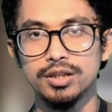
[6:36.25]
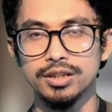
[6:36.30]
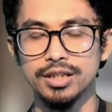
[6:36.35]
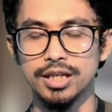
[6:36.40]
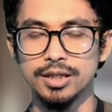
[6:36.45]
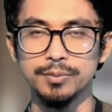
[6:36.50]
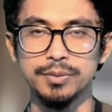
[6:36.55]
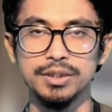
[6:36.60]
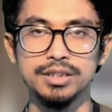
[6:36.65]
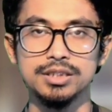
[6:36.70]

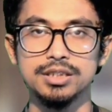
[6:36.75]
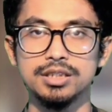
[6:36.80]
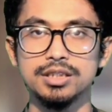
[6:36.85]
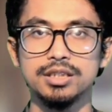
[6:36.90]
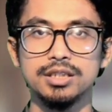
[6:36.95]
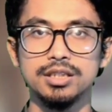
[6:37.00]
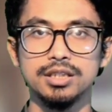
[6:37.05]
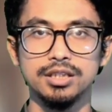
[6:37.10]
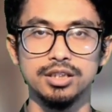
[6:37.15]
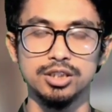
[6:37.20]
That means
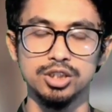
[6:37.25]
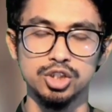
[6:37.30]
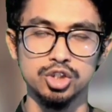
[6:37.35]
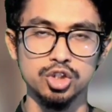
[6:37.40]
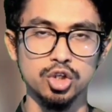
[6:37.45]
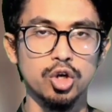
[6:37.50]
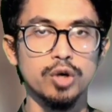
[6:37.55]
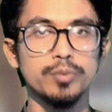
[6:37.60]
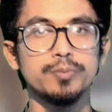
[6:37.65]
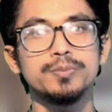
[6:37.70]
he
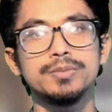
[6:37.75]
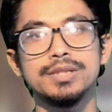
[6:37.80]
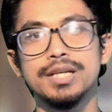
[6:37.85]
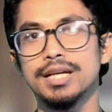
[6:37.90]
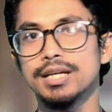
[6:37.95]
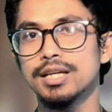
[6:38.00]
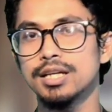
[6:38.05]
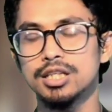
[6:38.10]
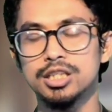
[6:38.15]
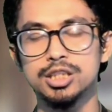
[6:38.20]
stopped
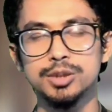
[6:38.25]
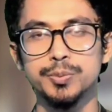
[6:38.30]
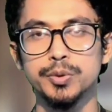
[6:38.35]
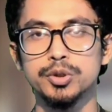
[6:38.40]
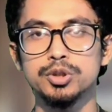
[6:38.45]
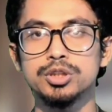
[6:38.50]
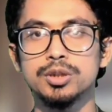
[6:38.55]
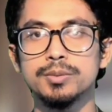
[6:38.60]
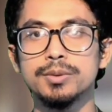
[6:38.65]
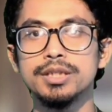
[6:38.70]
taking
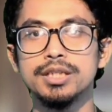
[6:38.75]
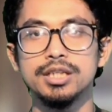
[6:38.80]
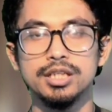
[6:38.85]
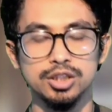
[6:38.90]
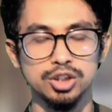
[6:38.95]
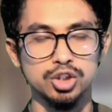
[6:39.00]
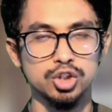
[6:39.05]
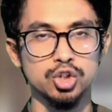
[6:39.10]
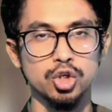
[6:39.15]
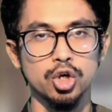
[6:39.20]
responsibility,
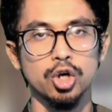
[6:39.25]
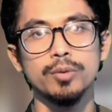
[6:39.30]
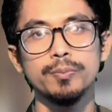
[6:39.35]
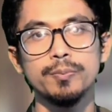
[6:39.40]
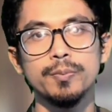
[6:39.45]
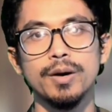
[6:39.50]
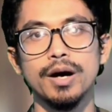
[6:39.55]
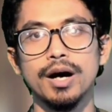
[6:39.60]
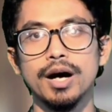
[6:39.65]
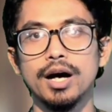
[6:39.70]
he
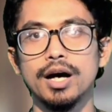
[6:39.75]
stopped